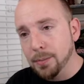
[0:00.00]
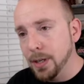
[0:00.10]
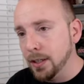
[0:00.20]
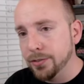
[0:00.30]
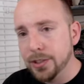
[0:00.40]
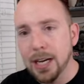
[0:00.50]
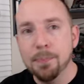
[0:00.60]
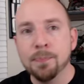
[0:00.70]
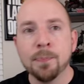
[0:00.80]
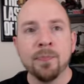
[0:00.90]
Not enough
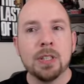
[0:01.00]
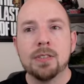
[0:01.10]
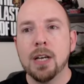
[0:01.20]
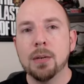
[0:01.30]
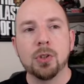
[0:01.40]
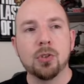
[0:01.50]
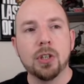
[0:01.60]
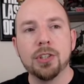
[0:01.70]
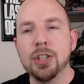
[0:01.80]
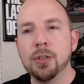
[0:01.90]
time. Time
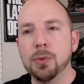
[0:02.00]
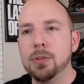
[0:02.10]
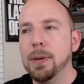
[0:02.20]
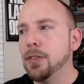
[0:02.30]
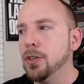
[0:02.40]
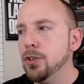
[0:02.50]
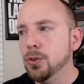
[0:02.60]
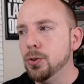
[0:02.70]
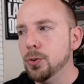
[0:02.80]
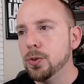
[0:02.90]
crunch. It was about the
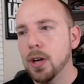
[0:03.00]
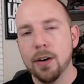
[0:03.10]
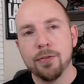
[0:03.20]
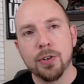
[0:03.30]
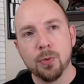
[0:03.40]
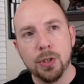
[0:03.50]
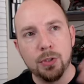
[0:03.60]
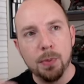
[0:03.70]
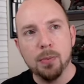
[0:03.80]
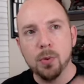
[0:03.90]
new cover, which
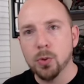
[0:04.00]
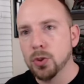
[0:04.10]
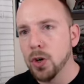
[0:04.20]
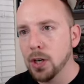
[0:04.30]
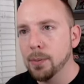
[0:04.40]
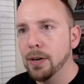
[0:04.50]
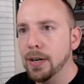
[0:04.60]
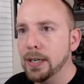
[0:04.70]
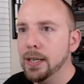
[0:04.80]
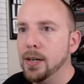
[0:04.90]
maybe we'll talk about
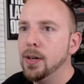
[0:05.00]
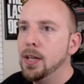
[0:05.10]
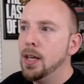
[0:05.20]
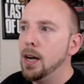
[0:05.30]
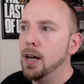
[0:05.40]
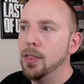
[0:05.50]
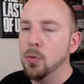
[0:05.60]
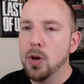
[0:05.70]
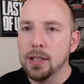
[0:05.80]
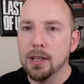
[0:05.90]
right now. Uh, the
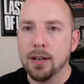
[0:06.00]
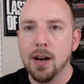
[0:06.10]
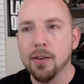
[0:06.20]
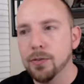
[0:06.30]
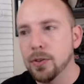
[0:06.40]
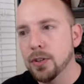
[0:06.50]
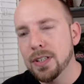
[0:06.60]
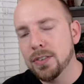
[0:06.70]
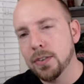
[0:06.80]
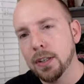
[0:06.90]
Walking Dead cover.
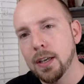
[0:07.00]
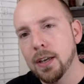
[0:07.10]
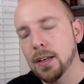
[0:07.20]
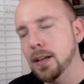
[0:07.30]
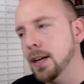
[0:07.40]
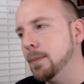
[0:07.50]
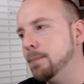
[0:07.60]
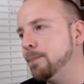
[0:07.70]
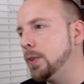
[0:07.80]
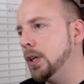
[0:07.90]
It's like a
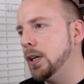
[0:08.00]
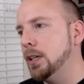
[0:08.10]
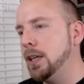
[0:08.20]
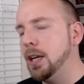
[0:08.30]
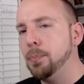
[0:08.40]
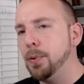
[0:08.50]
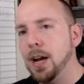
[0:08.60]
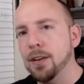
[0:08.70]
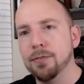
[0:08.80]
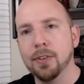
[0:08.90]
um, uh, gay
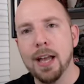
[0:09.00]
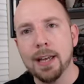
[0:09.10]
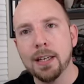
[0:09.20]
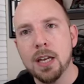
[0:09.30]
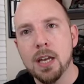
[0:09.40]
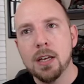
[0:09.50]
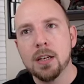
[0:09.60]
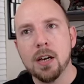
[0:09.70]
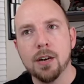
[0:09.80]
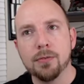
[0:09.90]
pride flag
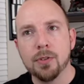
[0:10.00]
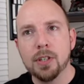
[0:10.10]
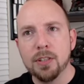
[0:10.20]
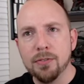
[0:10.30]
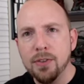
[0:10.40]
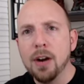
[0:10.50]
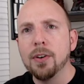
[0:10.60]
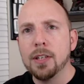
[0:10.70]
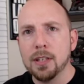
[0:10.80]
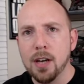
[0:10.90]
cover. It's a
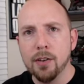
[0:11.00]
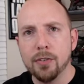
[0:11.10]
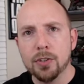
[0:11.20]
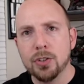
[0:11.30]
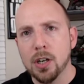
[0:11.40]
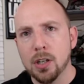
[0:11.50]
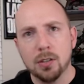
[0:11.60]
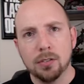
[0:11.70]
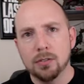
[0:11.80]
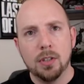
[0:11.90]
variant cover.
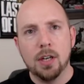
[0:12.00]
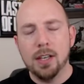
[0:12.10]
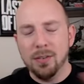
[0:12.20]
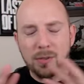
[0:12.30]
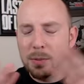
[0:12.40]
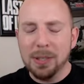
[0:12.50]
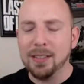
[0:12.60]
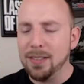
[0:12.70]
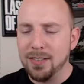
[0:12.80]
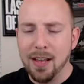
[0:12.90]
So and let me get
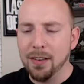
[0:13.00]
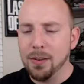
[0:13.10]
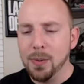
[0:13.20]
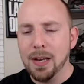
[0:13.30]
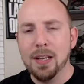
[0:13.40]
this out of the way.